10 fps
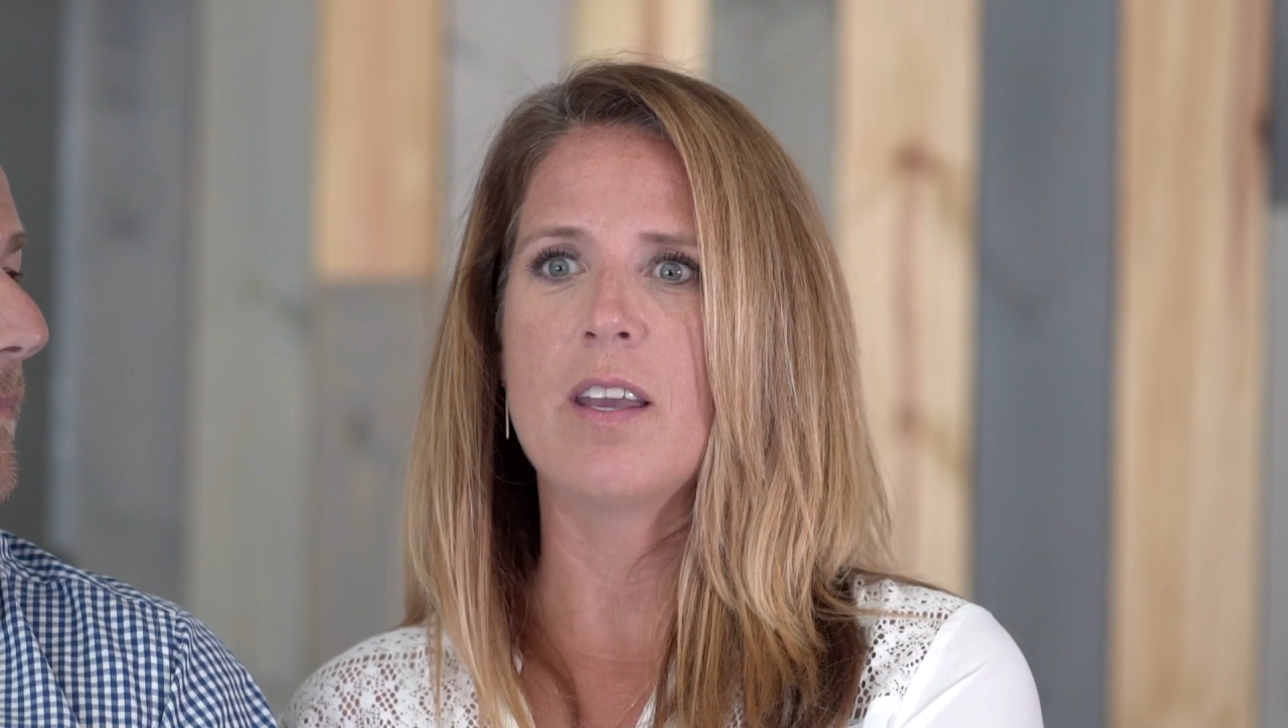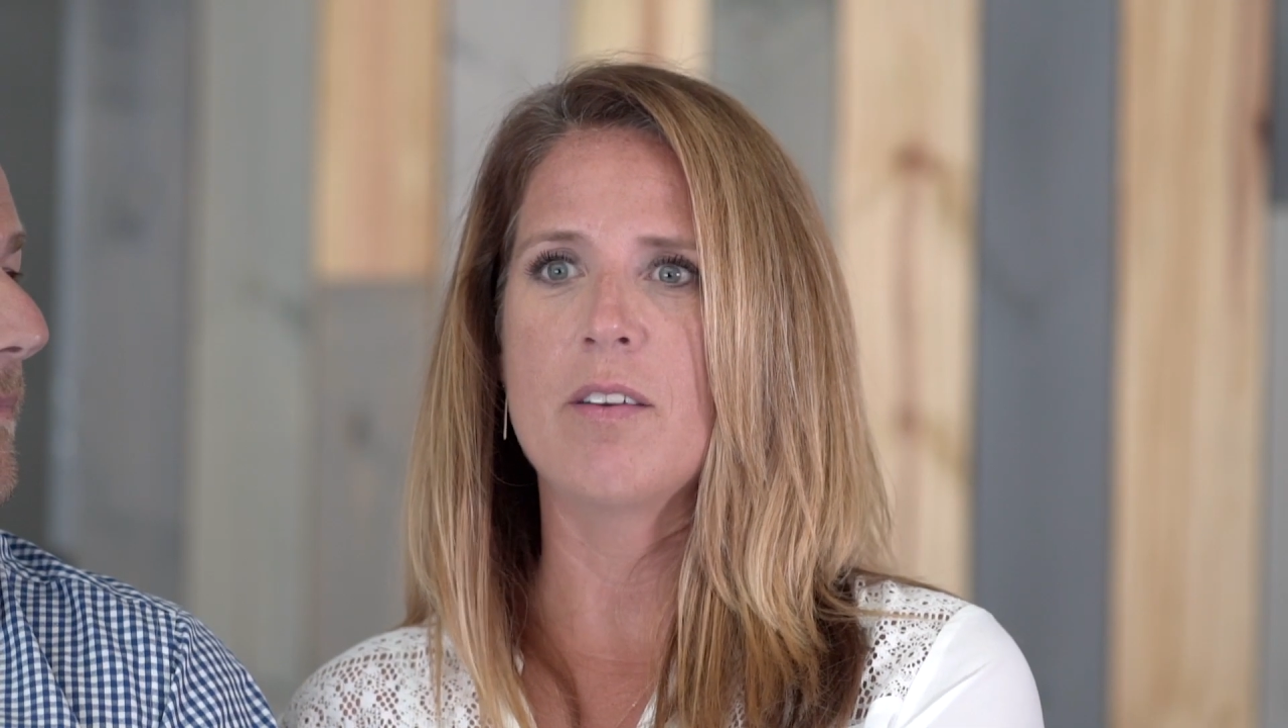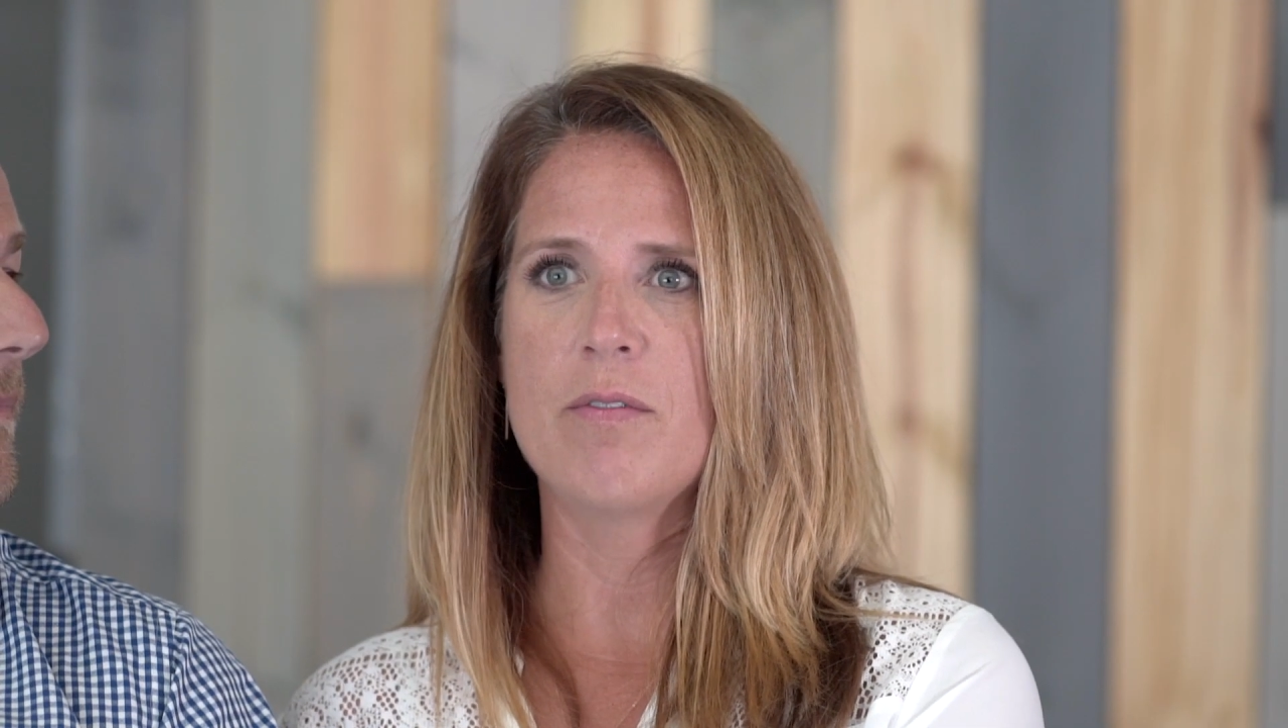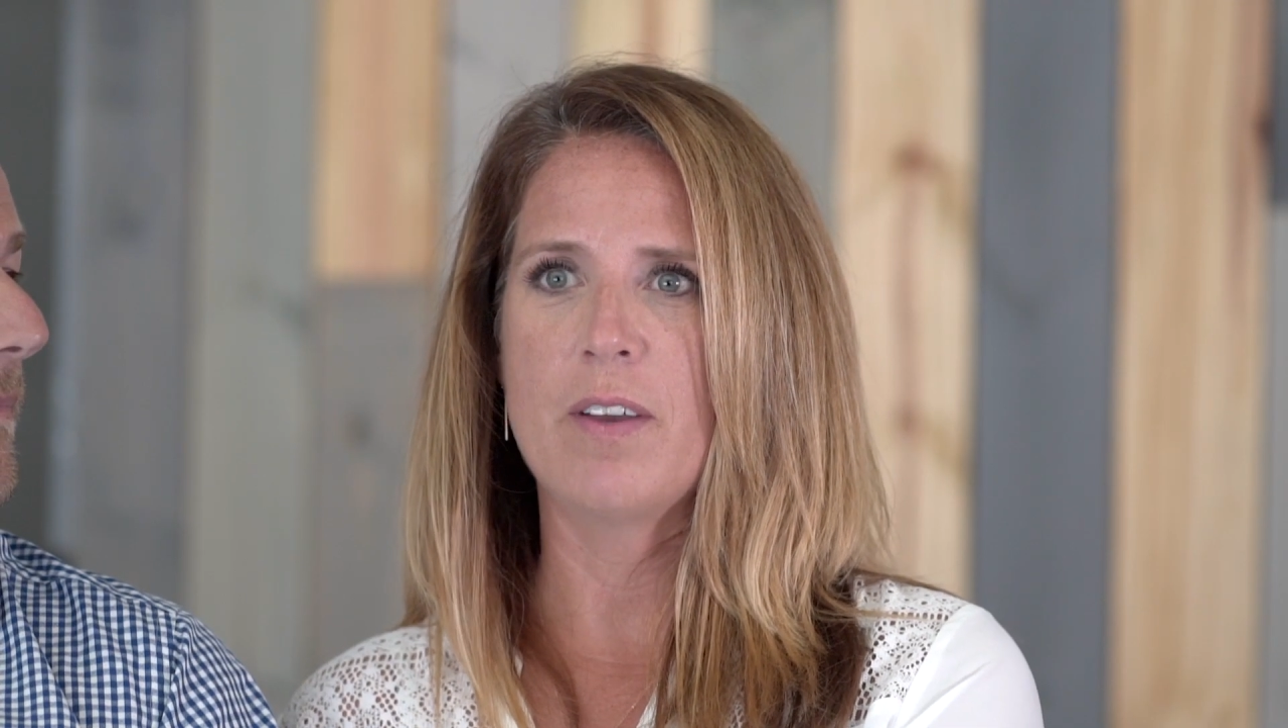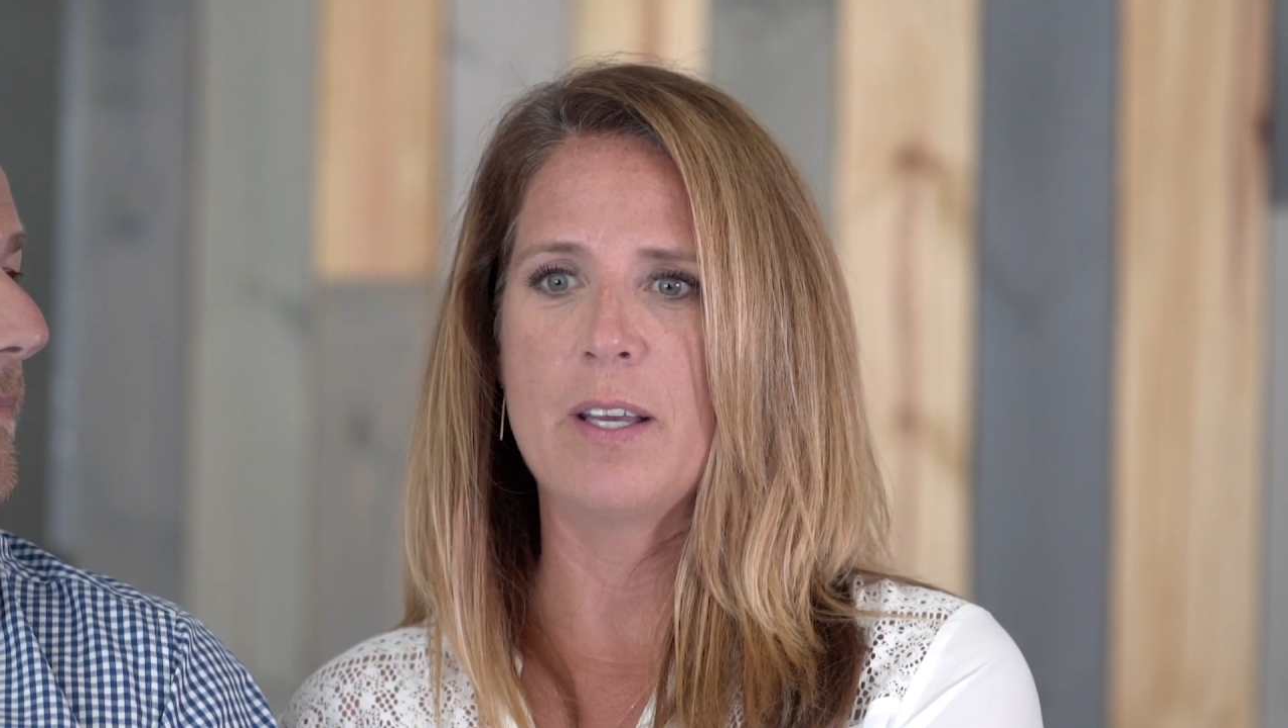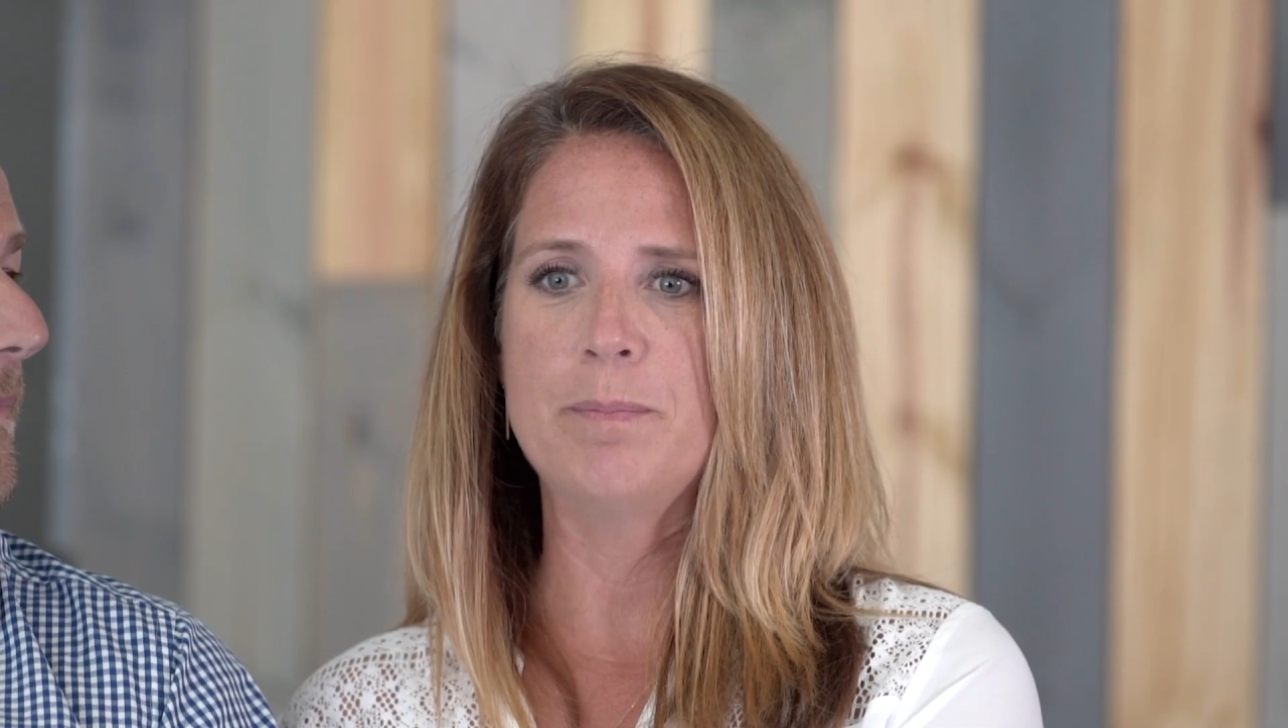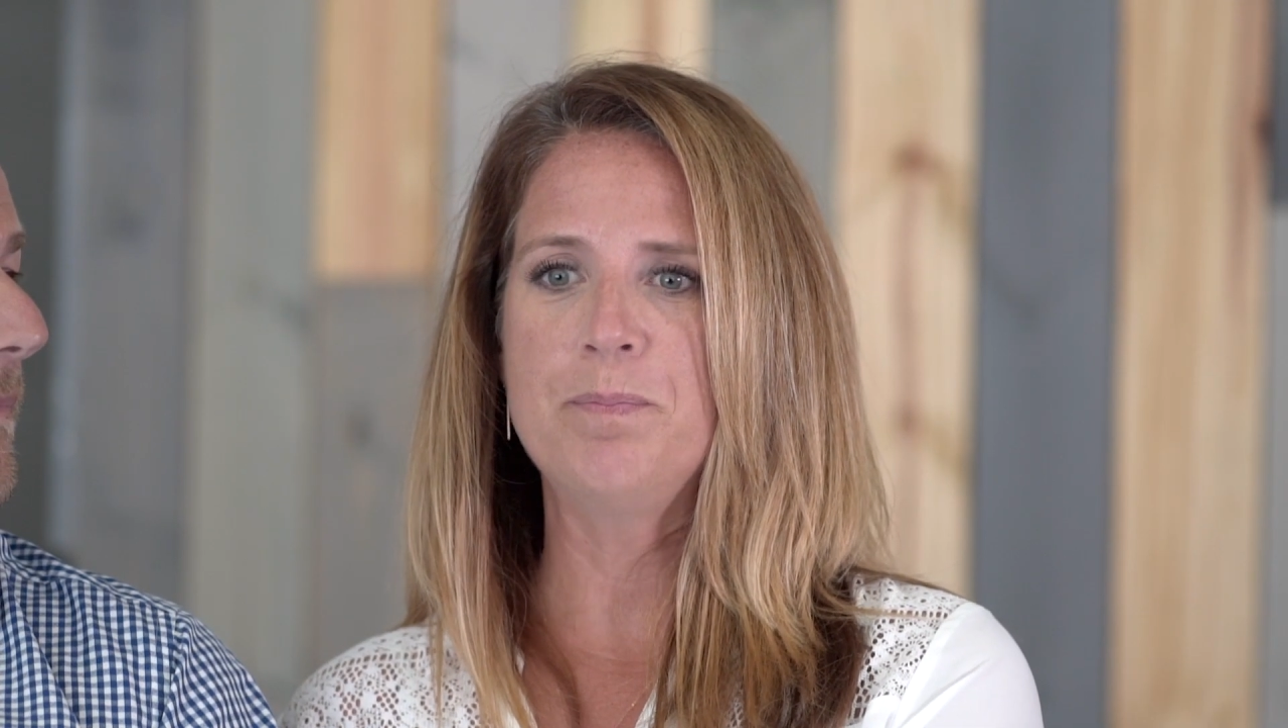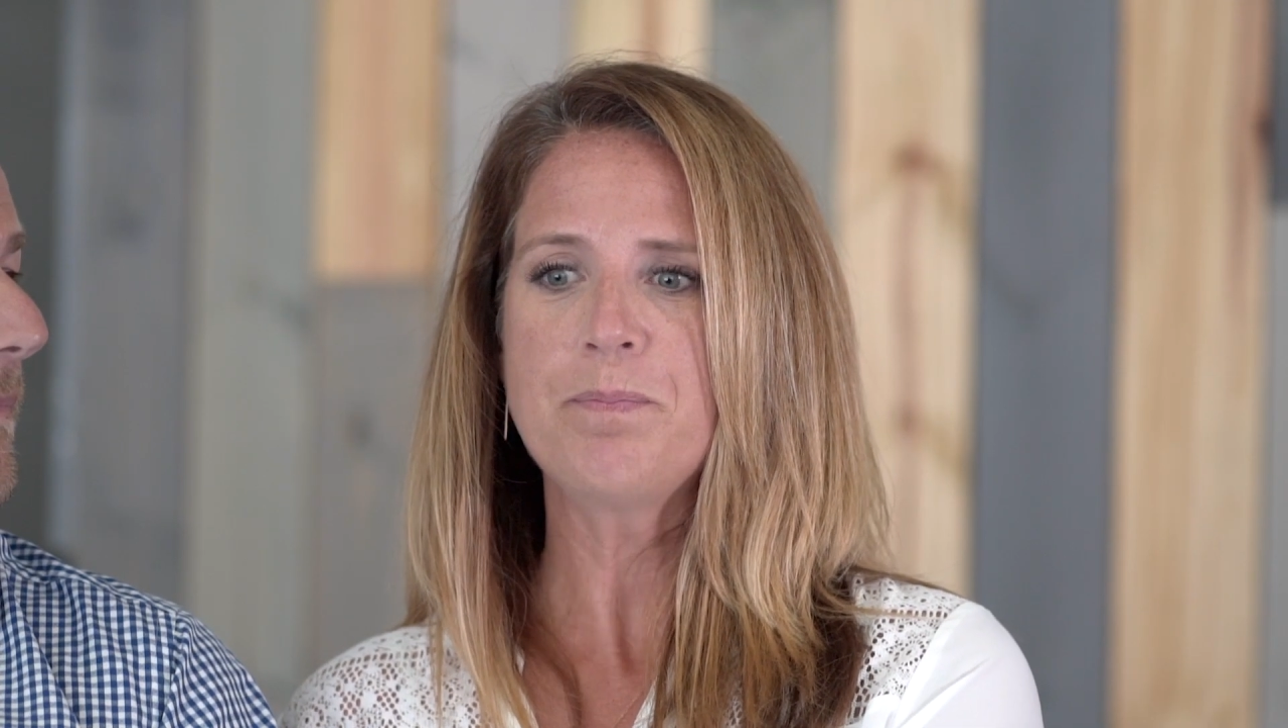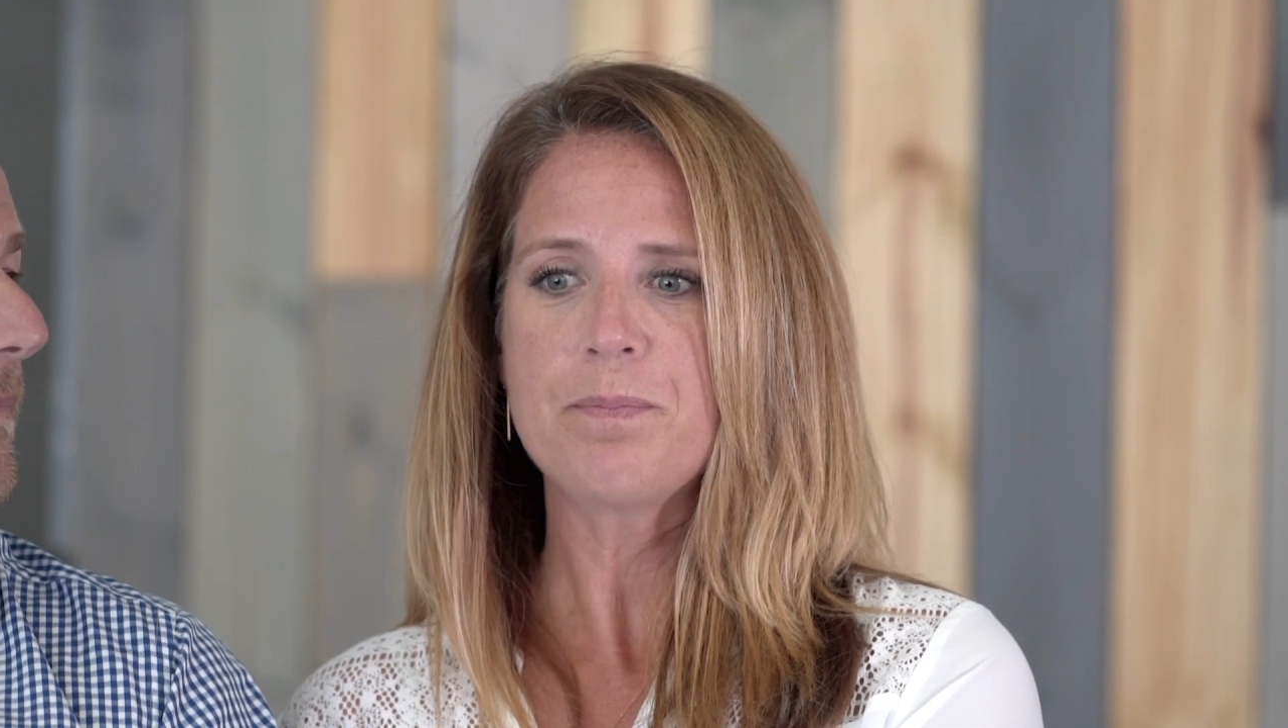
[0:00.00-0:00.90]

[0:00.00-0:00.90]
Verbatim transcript: infant,